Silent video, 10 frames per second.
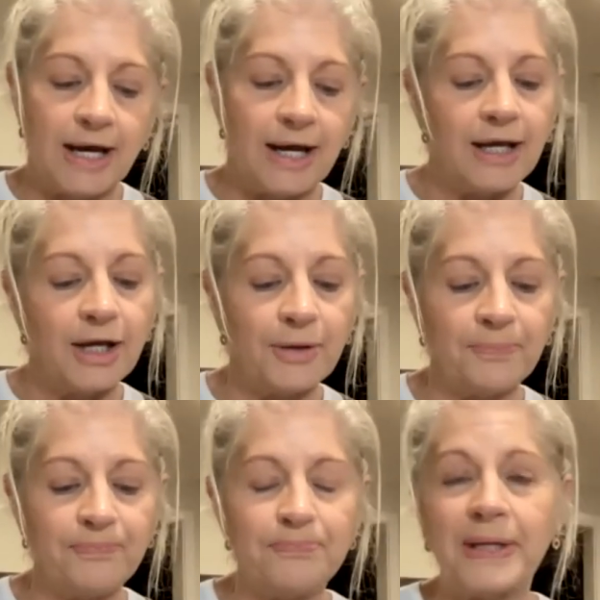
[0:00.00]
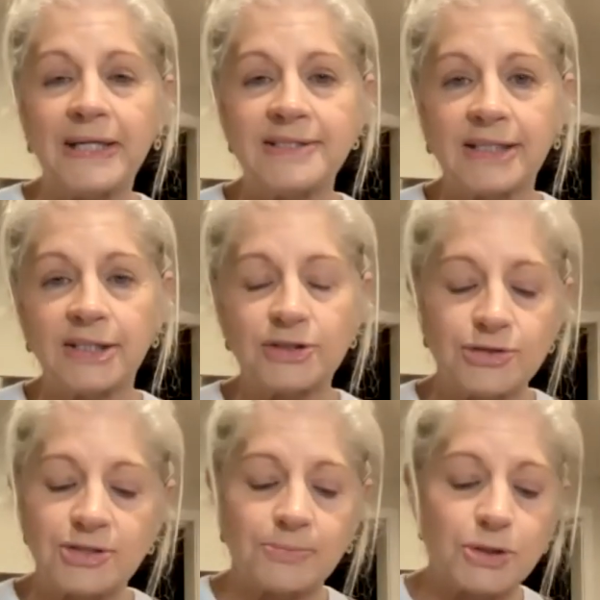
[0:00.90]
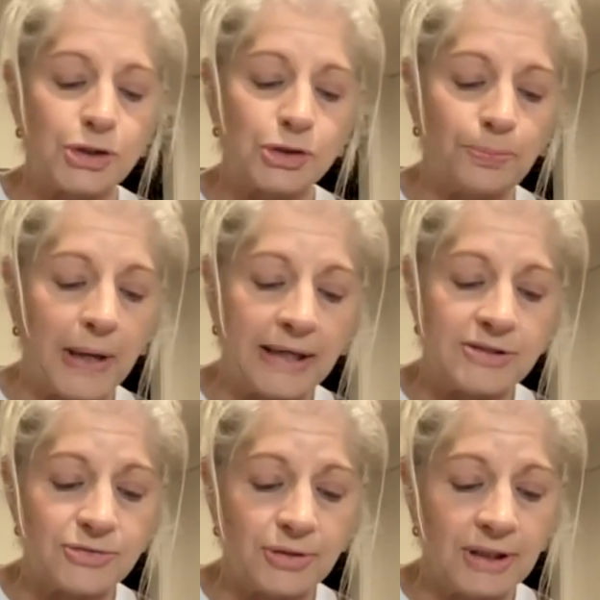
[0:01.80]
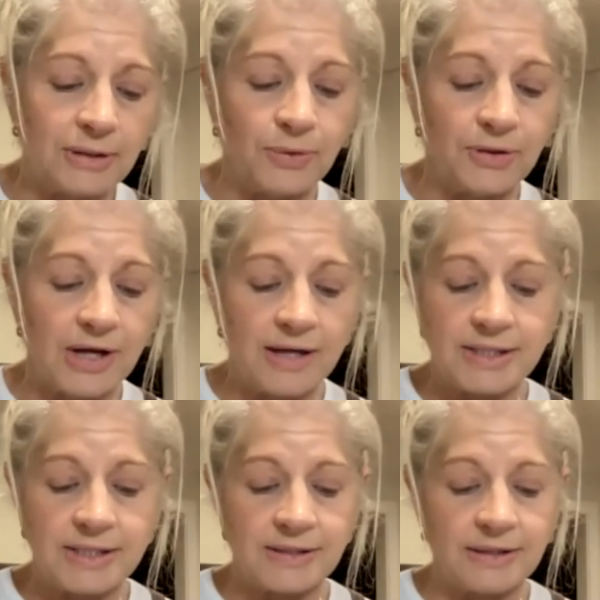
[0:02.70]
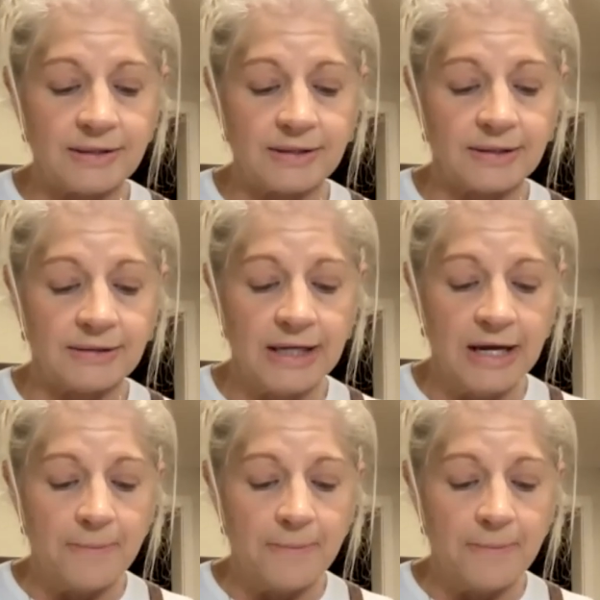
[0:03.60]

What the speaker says: Betty's going to do some choux pastry with custard and